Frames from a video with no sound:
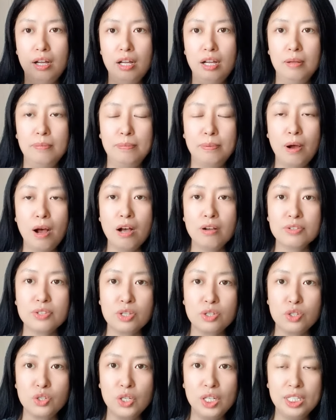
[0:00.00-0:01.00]
a ball
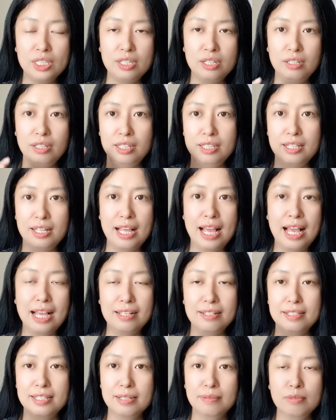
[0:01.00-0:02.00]
situation
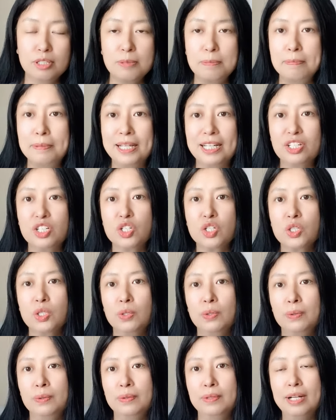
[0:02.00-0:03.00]
has some
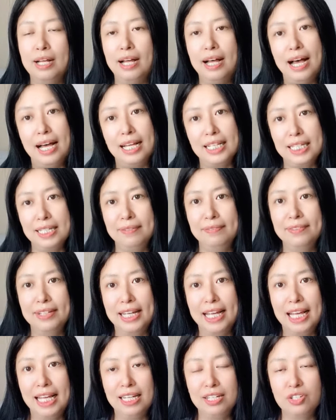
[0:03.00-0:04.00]
special
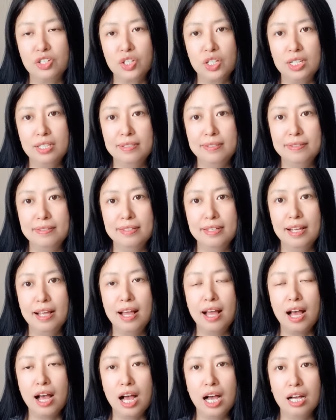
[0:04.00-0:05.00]
identification
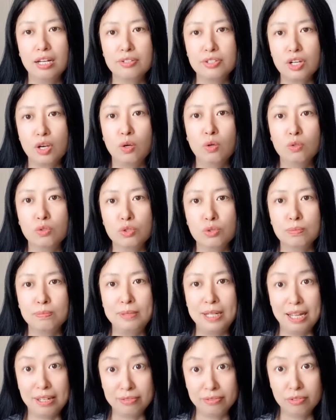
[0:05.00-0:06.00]
on Xiaohongshu
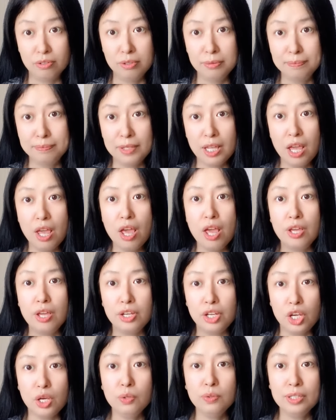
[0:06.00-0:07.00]
platform,
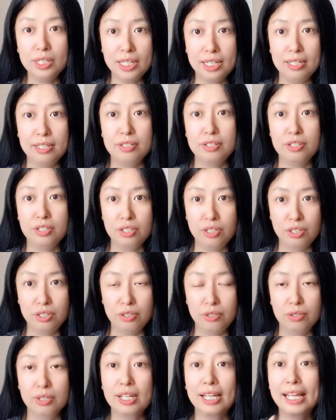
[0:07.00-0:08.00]
you need
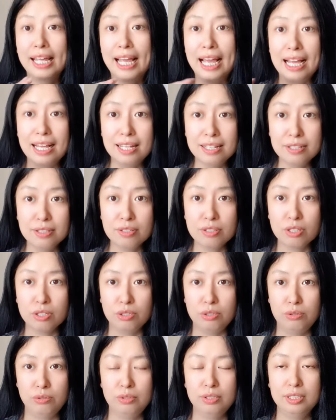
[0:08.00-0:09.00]
to
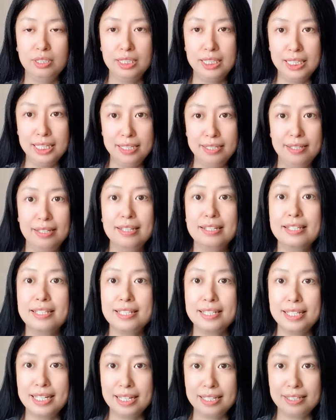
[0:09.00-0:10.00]
cancel this
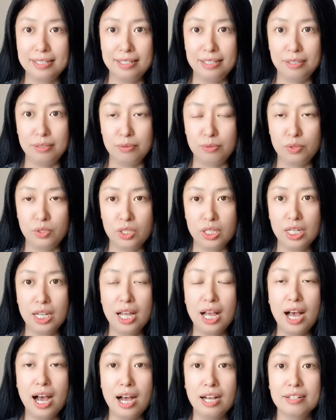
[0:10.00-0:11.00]
status
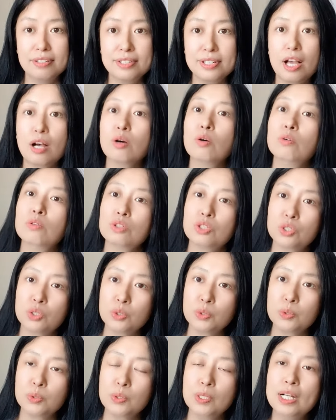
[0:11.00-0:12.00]
on
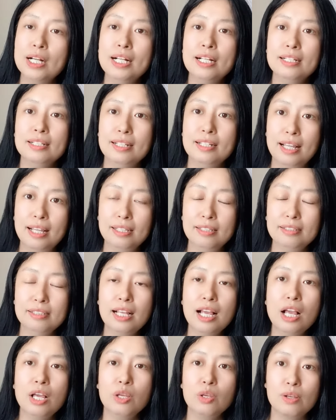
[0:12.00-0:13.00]
Xiaohongshu. Then
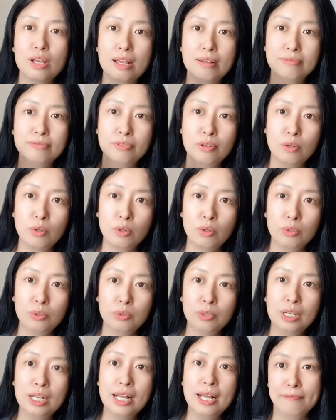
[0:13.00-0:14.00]
you can
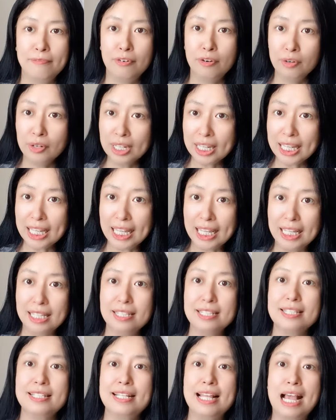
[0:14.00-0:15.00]
follow following
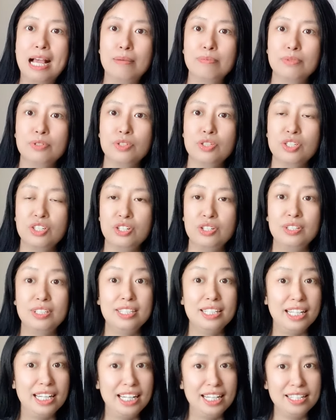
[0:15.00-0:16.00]
steps to
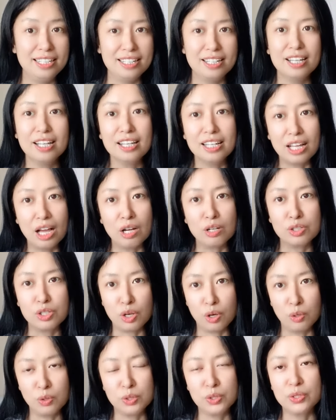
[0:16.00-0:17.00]
delete your
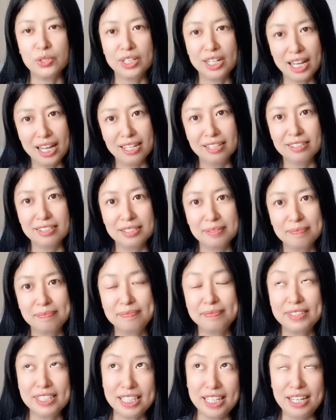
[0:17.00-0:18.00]
Xiaohongshu account.
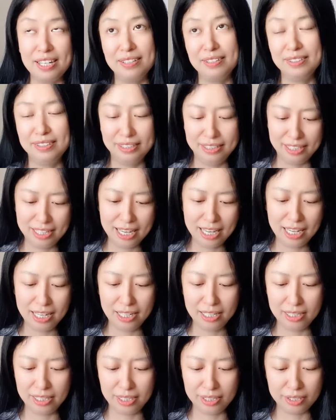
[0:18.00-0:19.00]
So
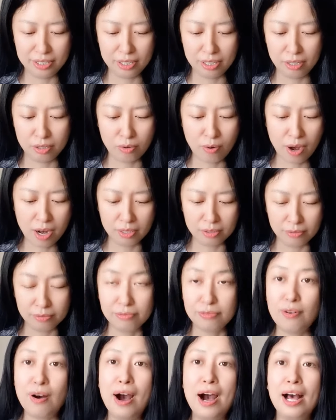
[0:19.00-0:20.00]
that's around
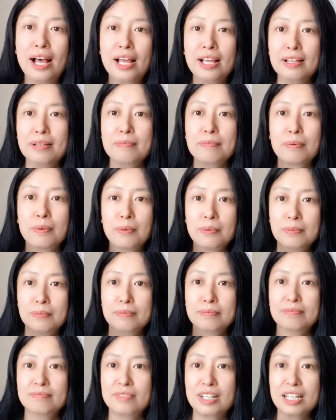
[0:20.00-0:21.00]
five
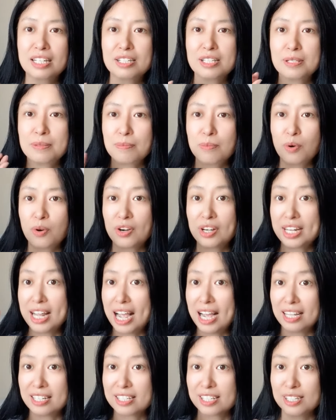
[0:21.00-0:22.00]
small
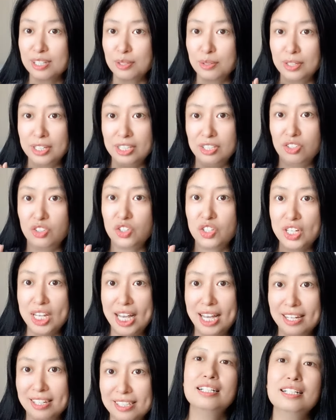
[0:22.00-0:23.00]
tasks you need to
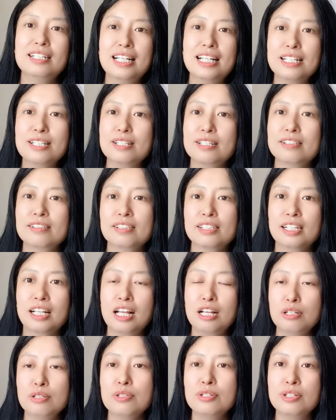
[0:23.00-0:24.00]
check. Let's
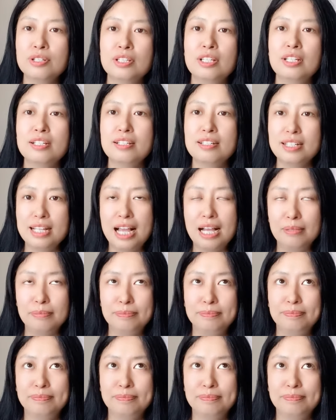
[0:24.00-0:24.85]
go to the step.